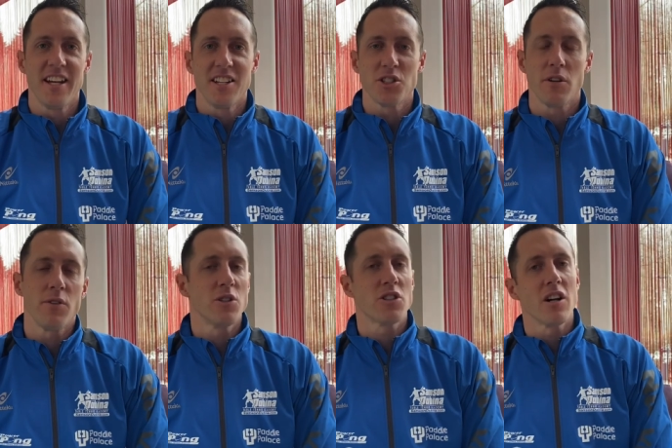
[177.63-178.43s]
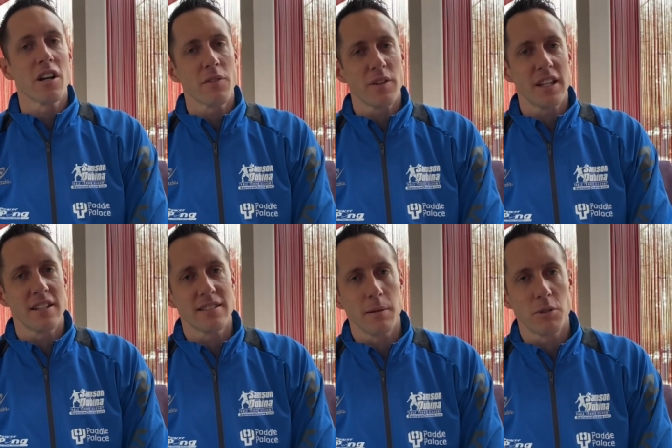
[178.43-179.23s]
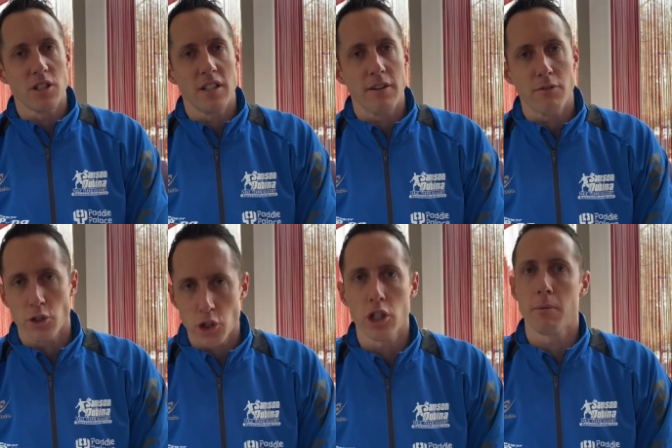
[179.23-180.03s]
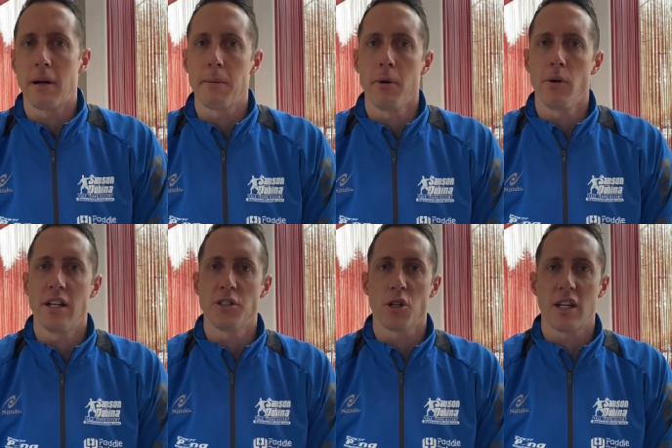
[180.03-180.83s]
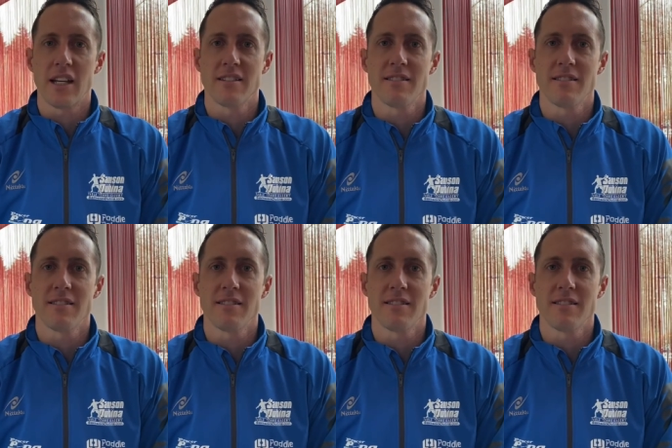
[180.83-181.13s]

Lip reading: So if you start off with the assumption that for sure my opponent is gonna get